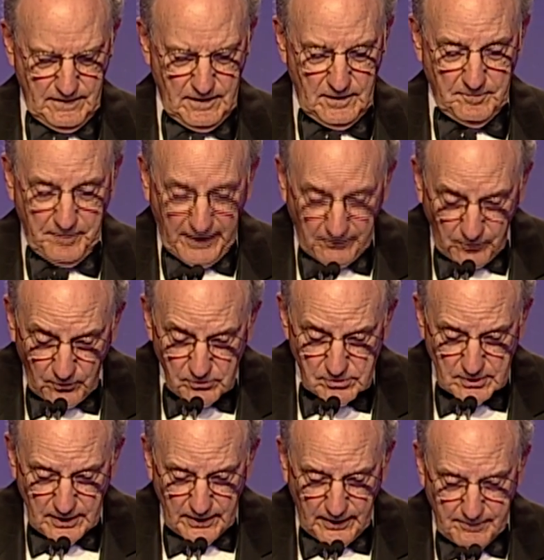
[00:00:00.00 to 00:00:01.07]
In Beirut,
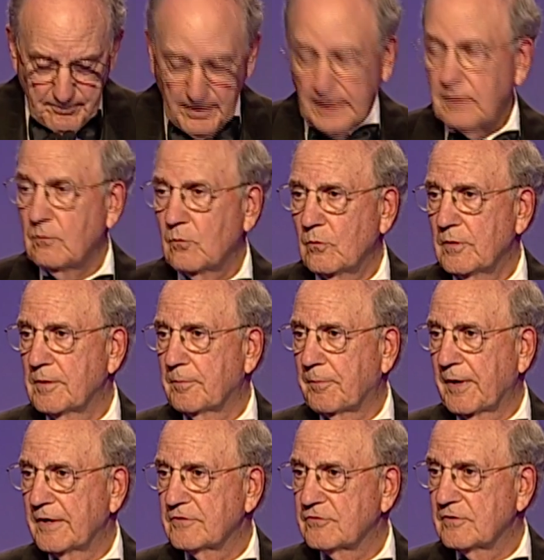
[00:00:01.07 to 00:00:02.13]
I met with the
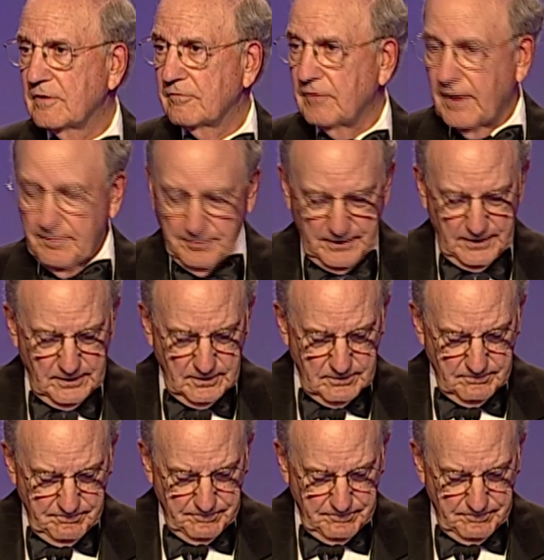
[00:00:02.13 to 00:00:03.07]
President of Lebanon